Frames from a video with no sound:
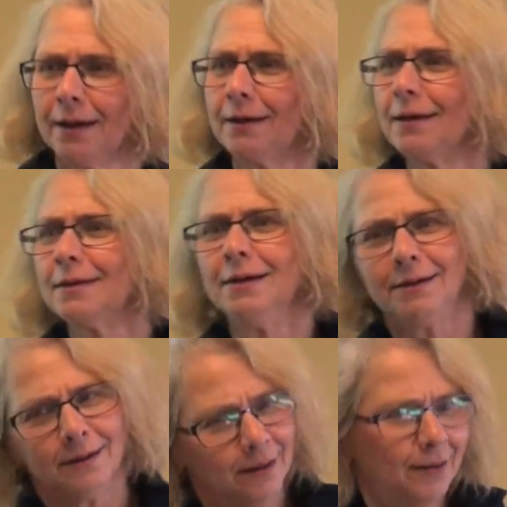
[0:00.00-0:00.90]
And I
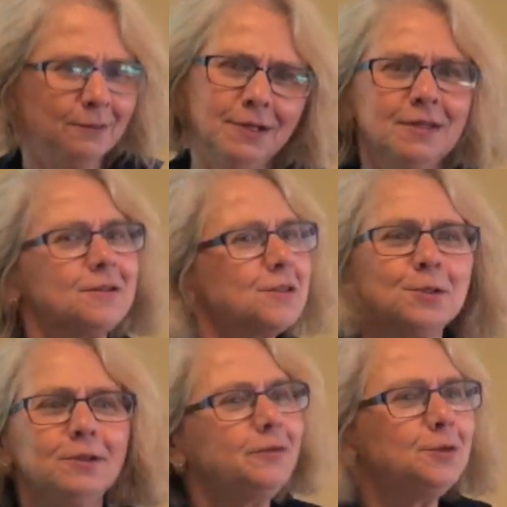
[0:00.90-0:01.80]
thought, what are the
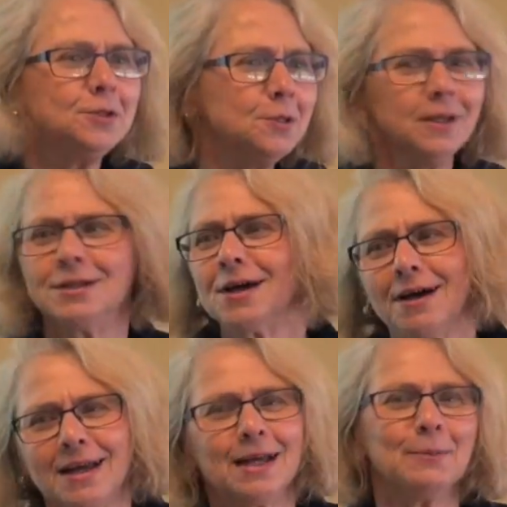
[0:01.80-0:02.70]
two of you doing
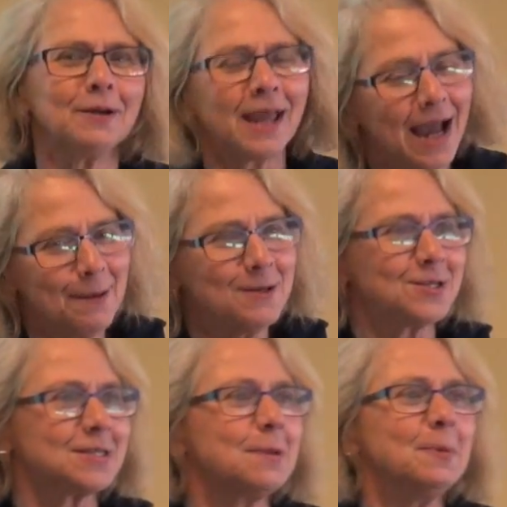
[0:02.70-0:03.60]
talking about
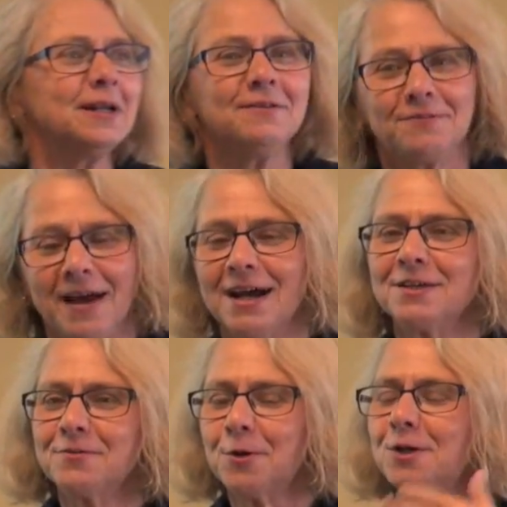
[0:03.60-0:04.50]
cabbages? But in
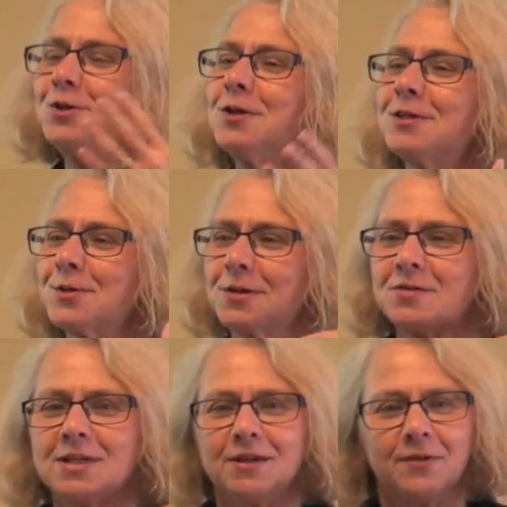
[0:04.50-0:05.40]
fact, of course, you can sort
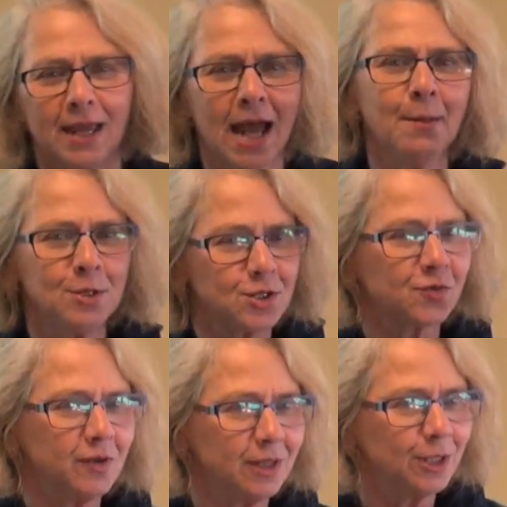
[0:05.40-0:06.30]
of see if a cabbage
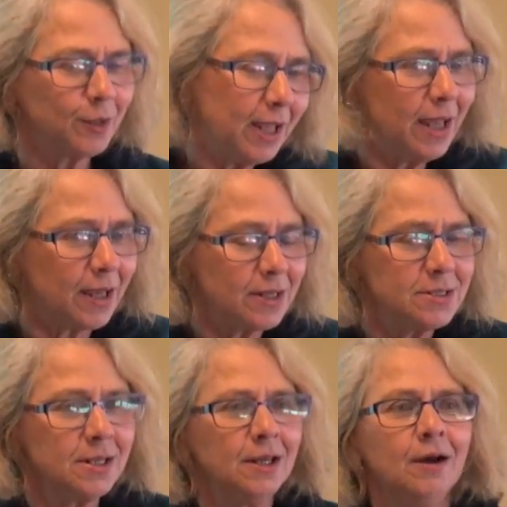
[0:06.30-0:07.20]
is filling your
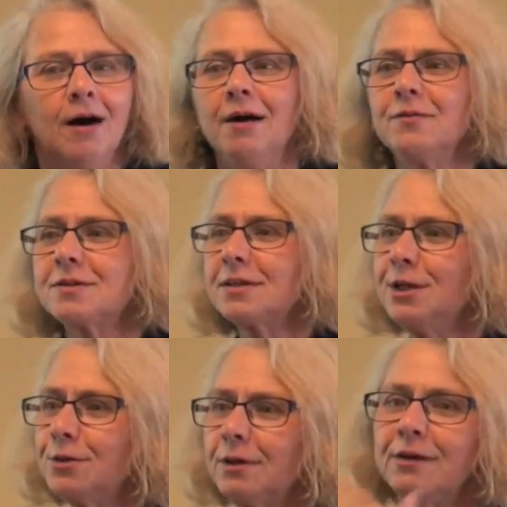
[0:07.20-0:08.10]
head,
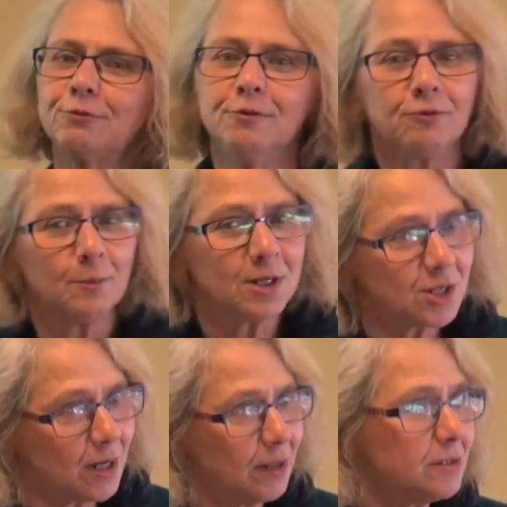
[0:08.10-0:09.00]
obviously you don't have room for
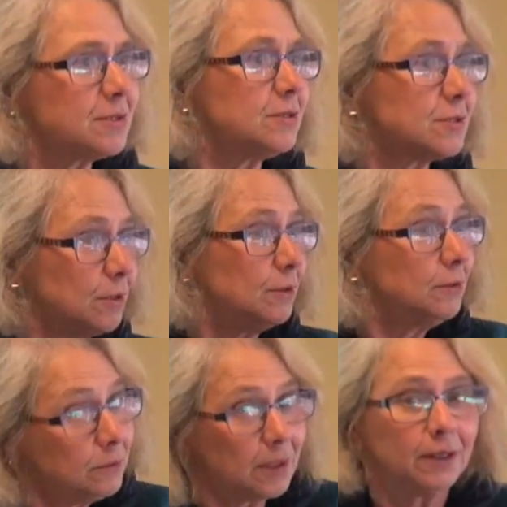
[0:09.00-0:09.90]
much else, and
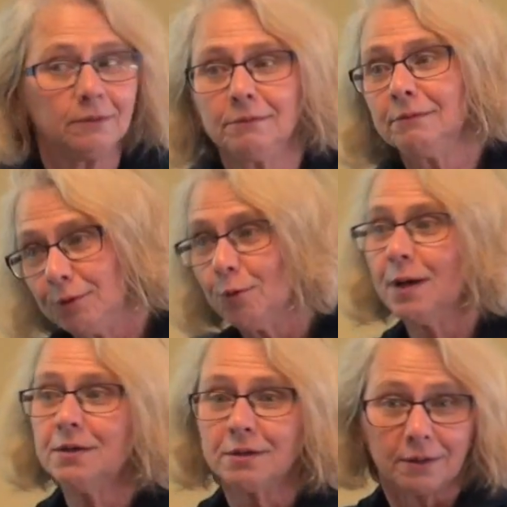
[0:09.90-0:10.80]
so then no
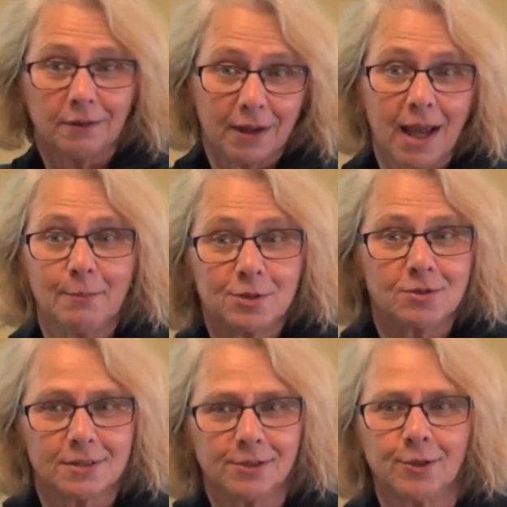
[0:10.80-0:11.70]
wonder a cabbage
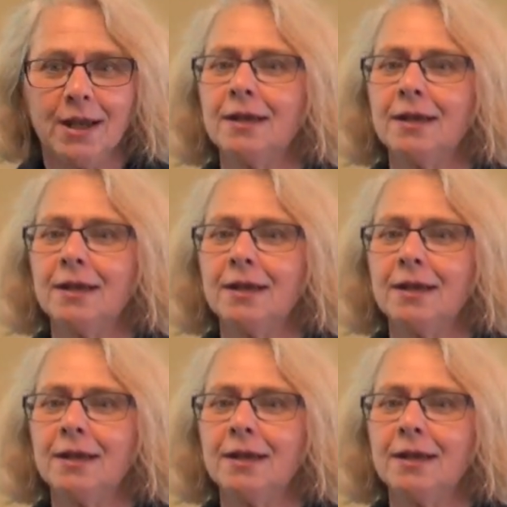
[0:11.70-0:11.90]
is in your